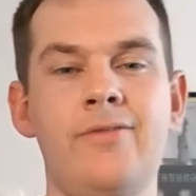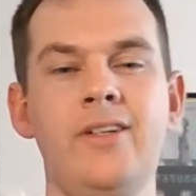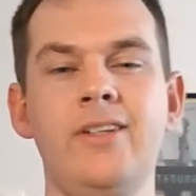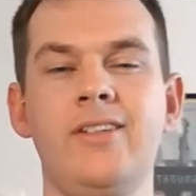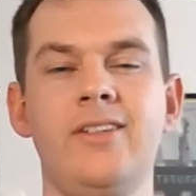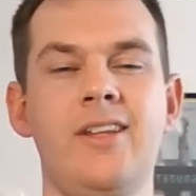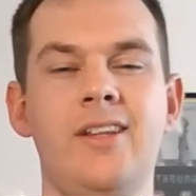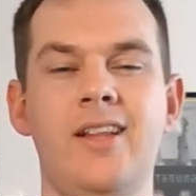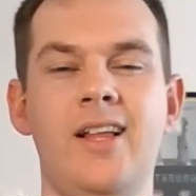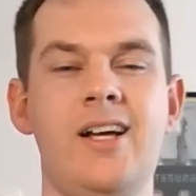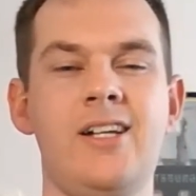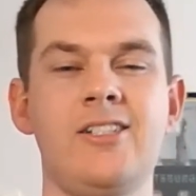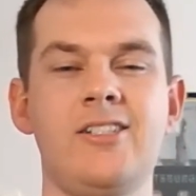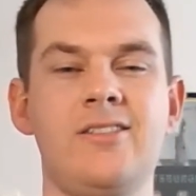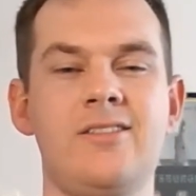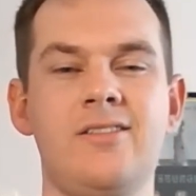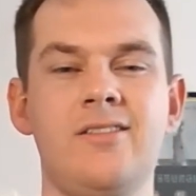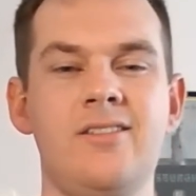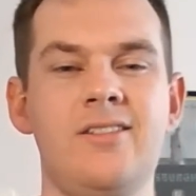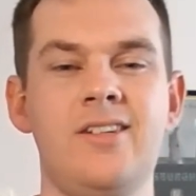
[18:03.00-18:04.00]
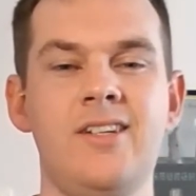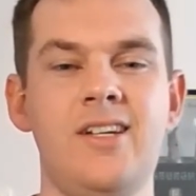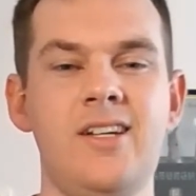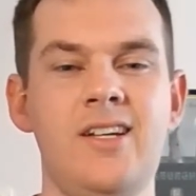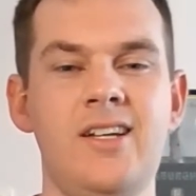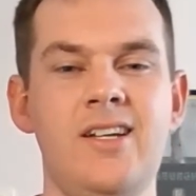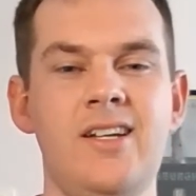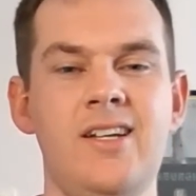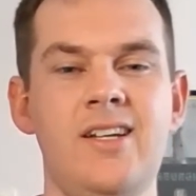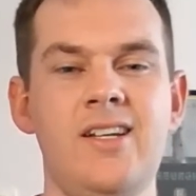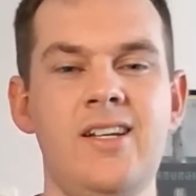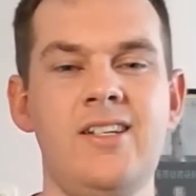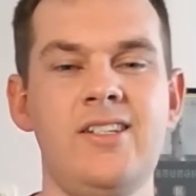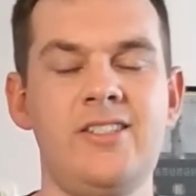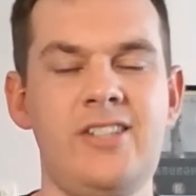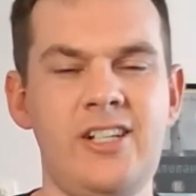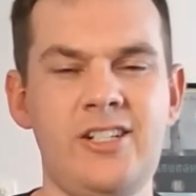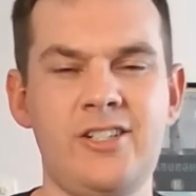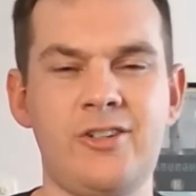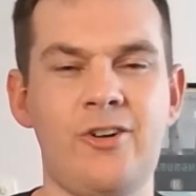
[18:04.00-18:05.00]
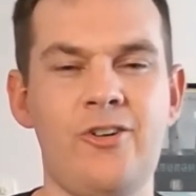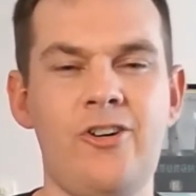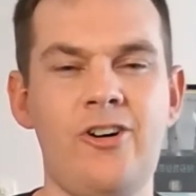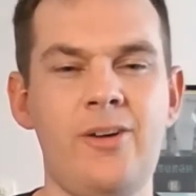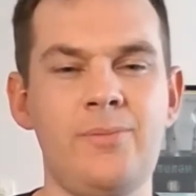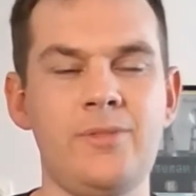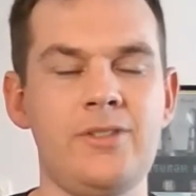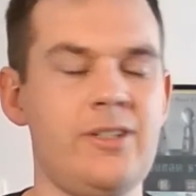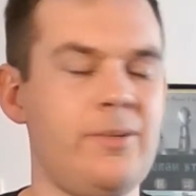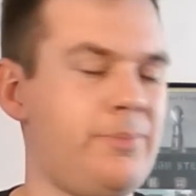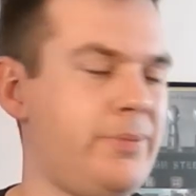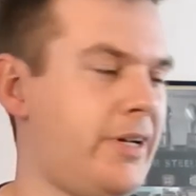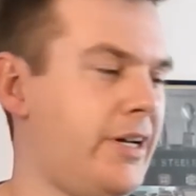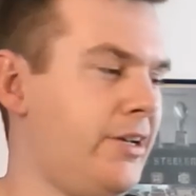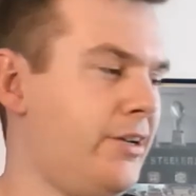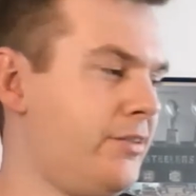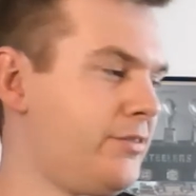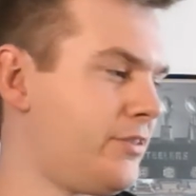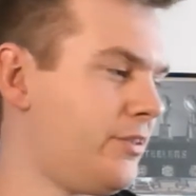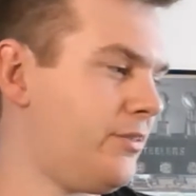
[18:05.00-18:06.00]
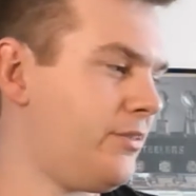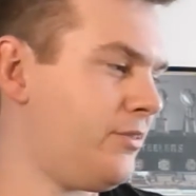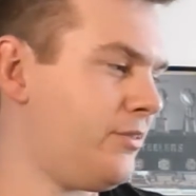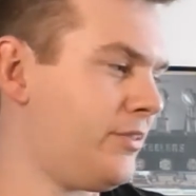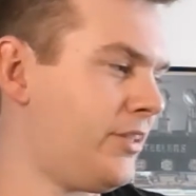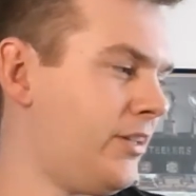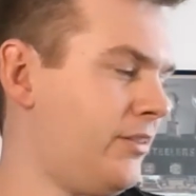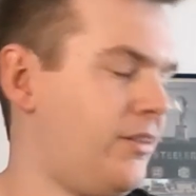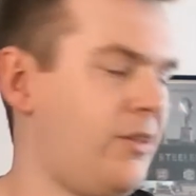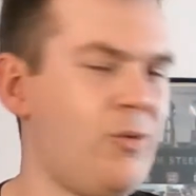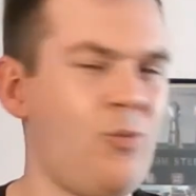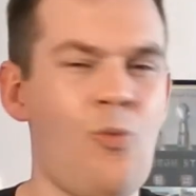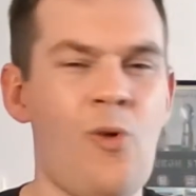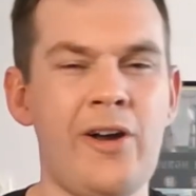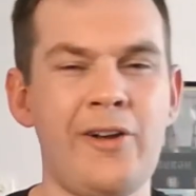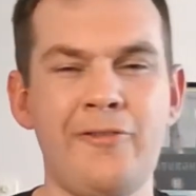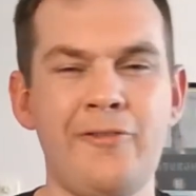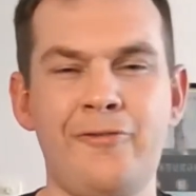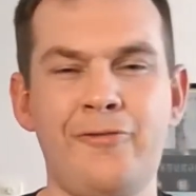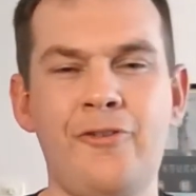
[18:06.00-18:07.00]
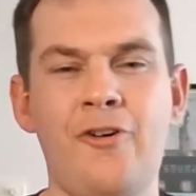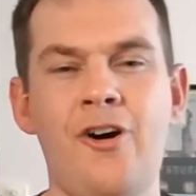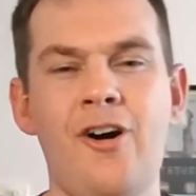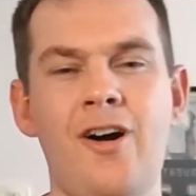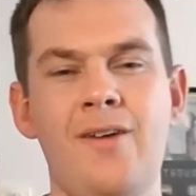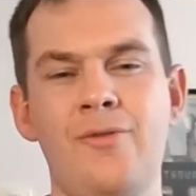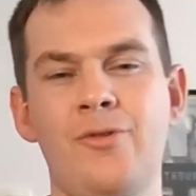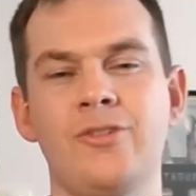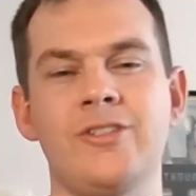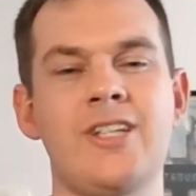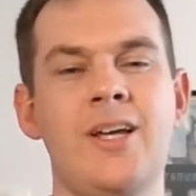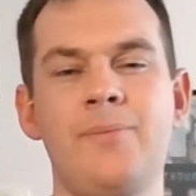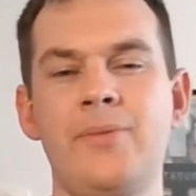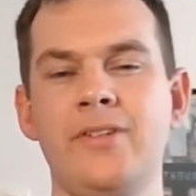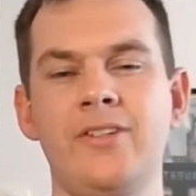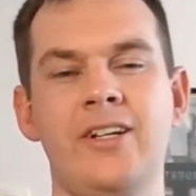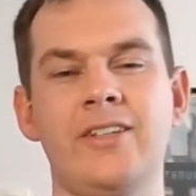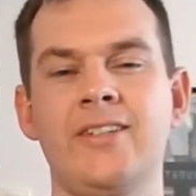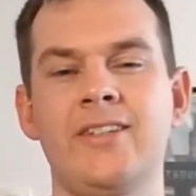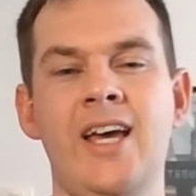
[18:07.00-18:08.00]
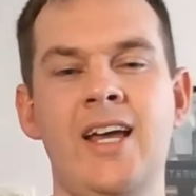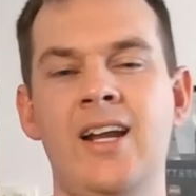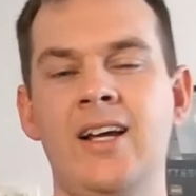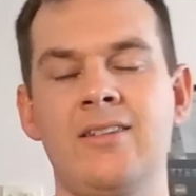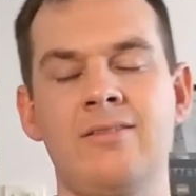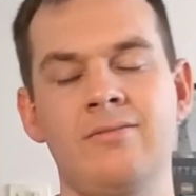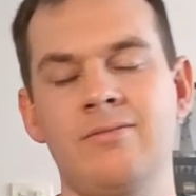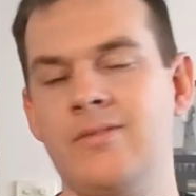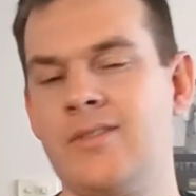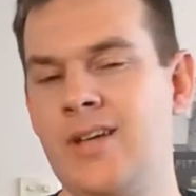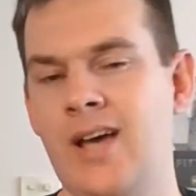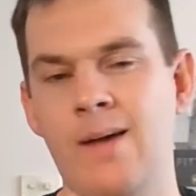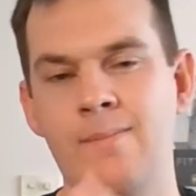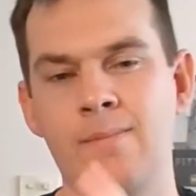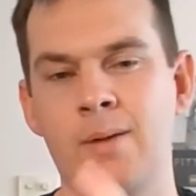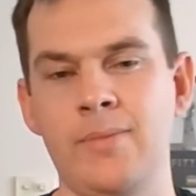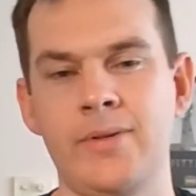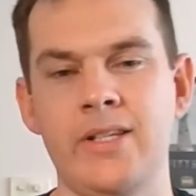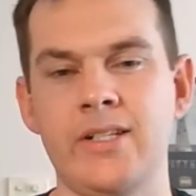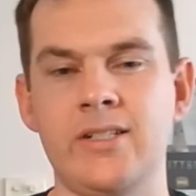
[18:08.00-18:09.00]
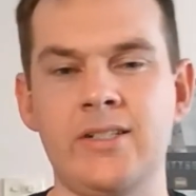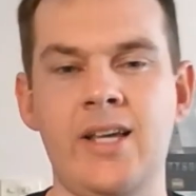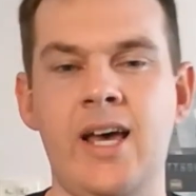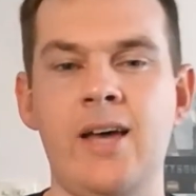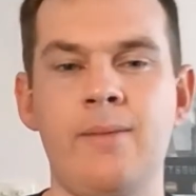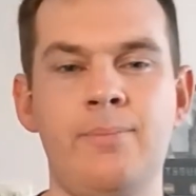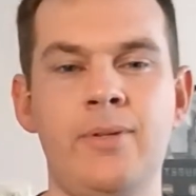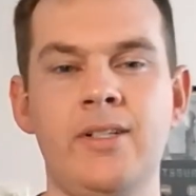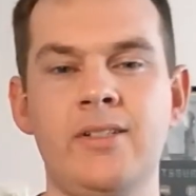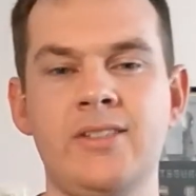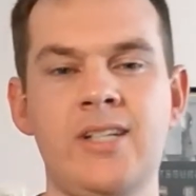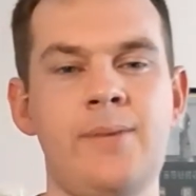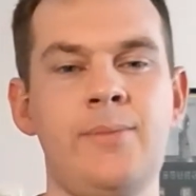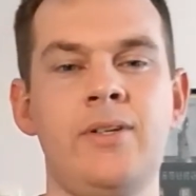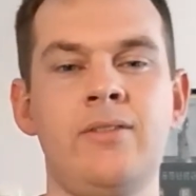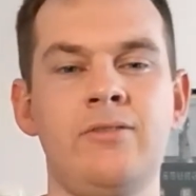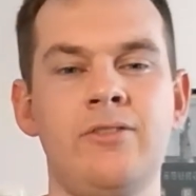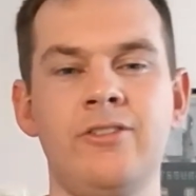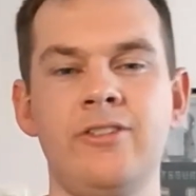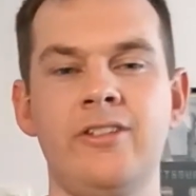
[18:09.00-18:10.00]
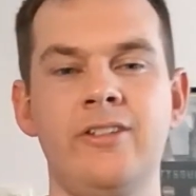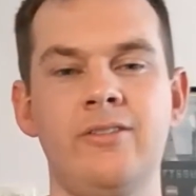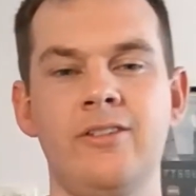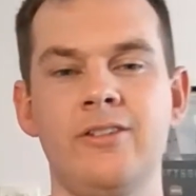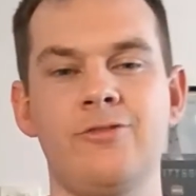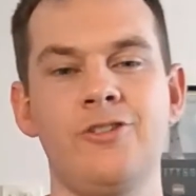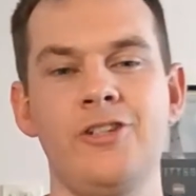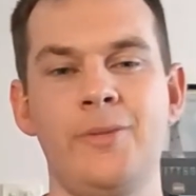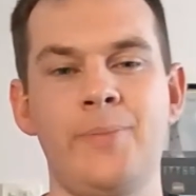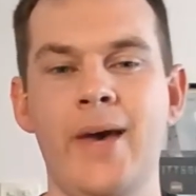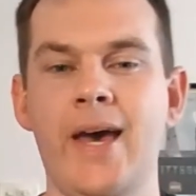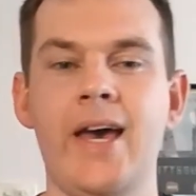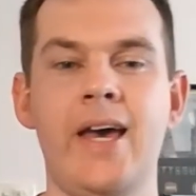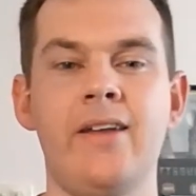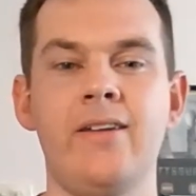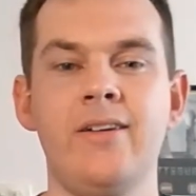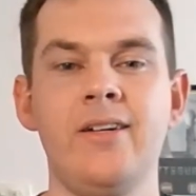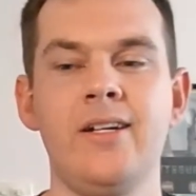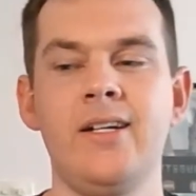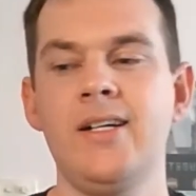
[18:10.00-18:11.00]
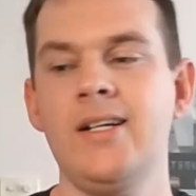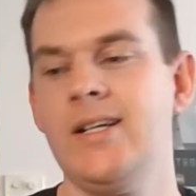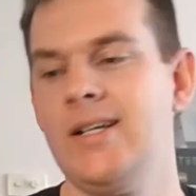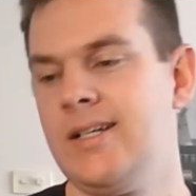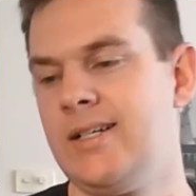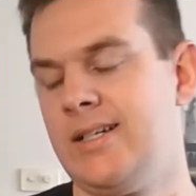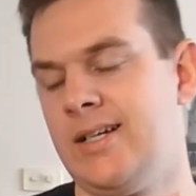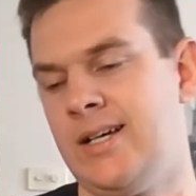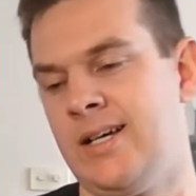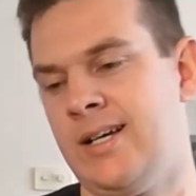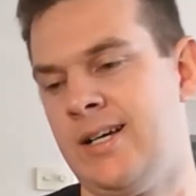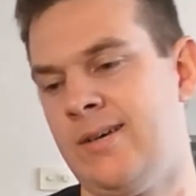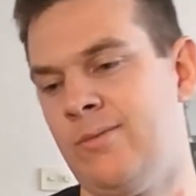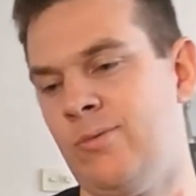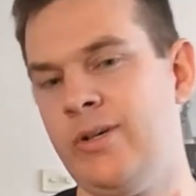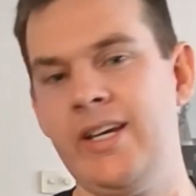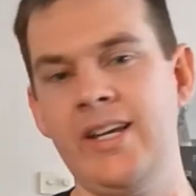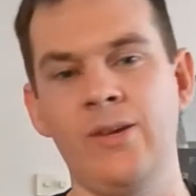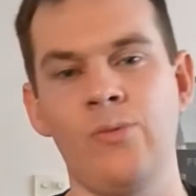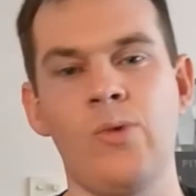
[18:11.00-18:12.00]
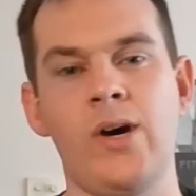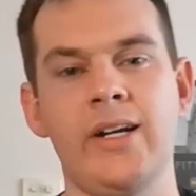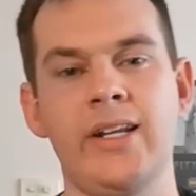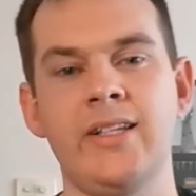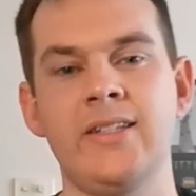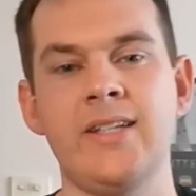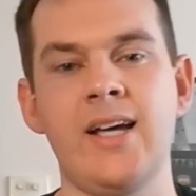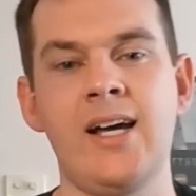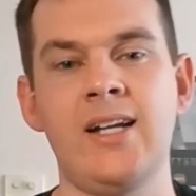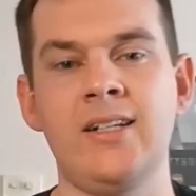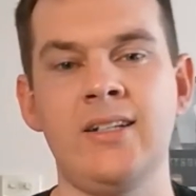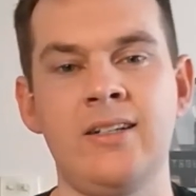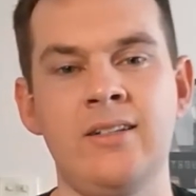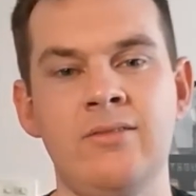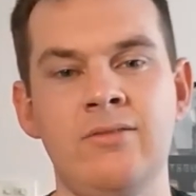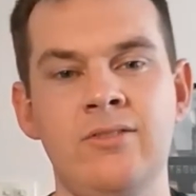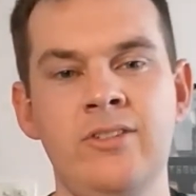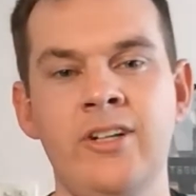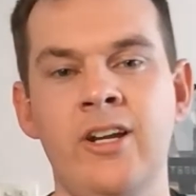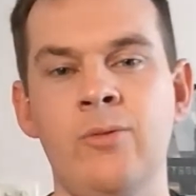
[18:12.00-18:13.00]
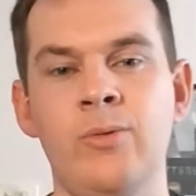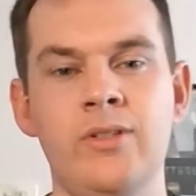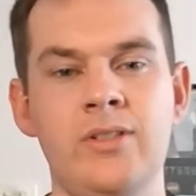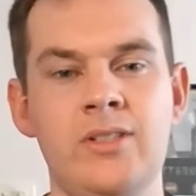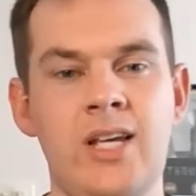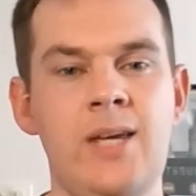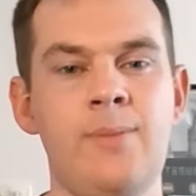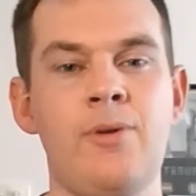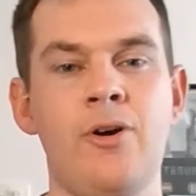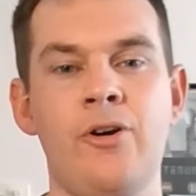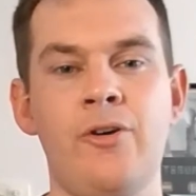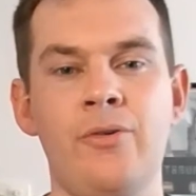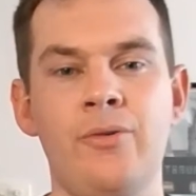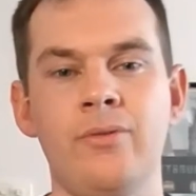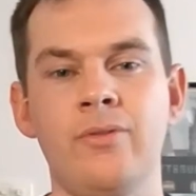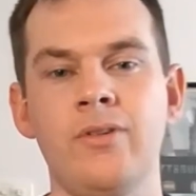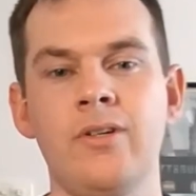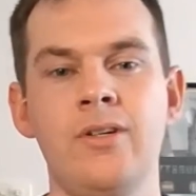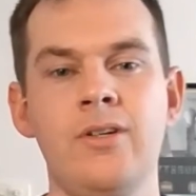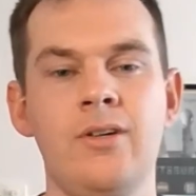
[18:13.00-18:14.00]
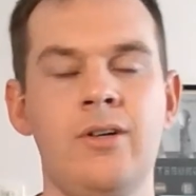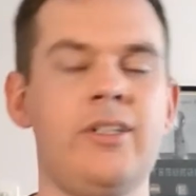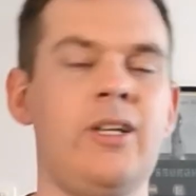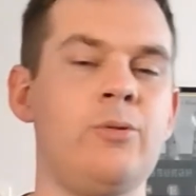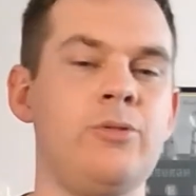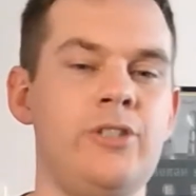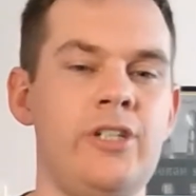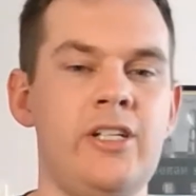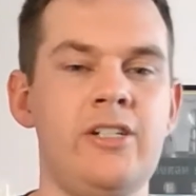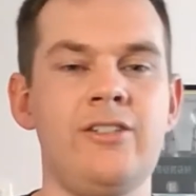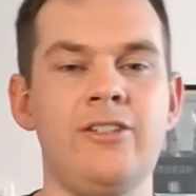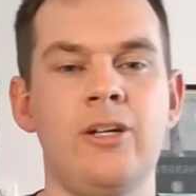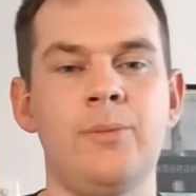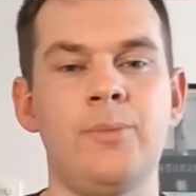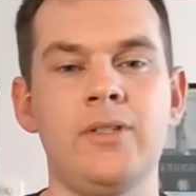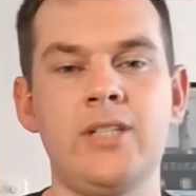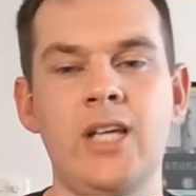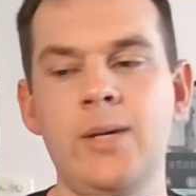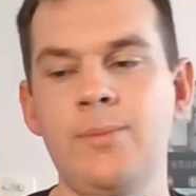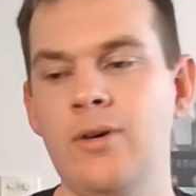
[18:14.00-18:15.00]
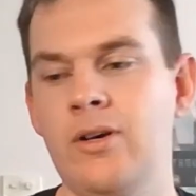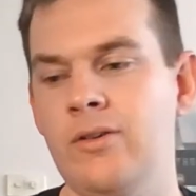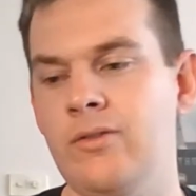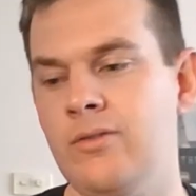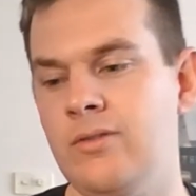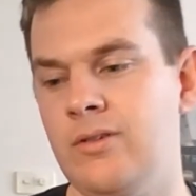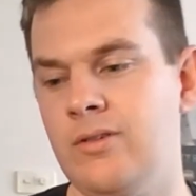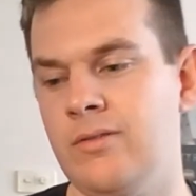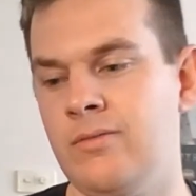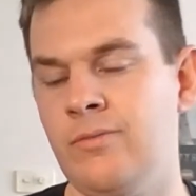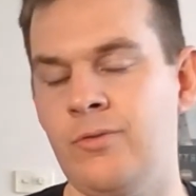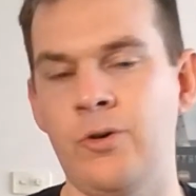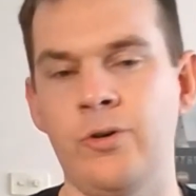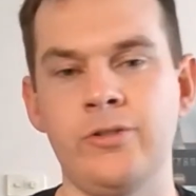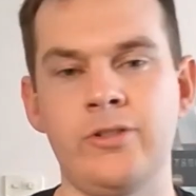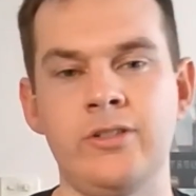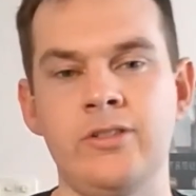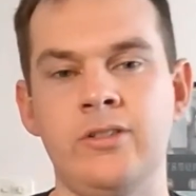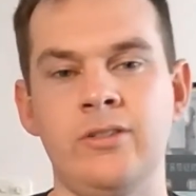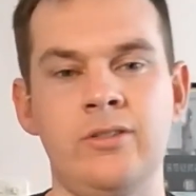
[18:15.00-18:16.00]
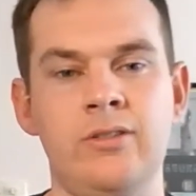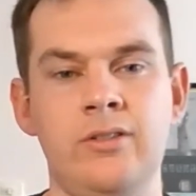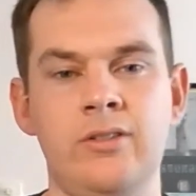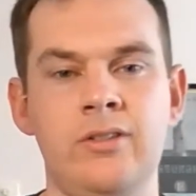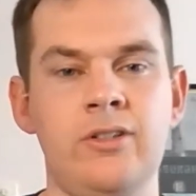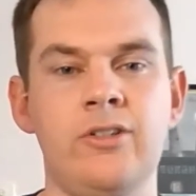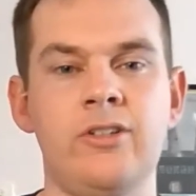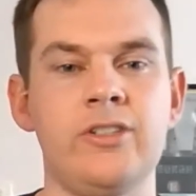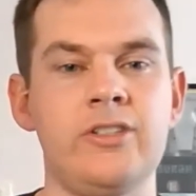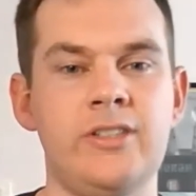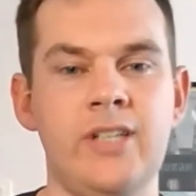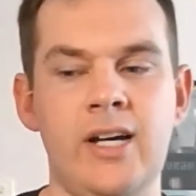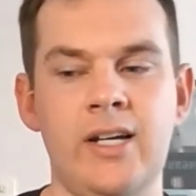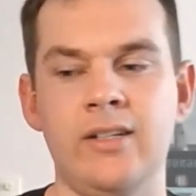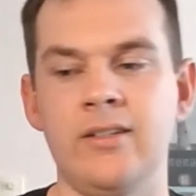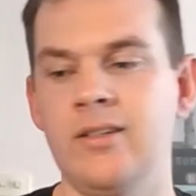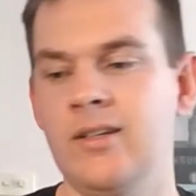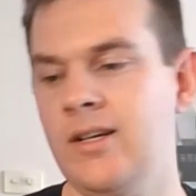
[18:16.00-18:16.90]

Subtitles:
think in the last 6 times in the playoffs, or they're 1-5 or something like that. I can't remember the stat, but it's really bad. We're getting one and done, and when Tebow, well, that was years ago, but Tebow versus and got us done.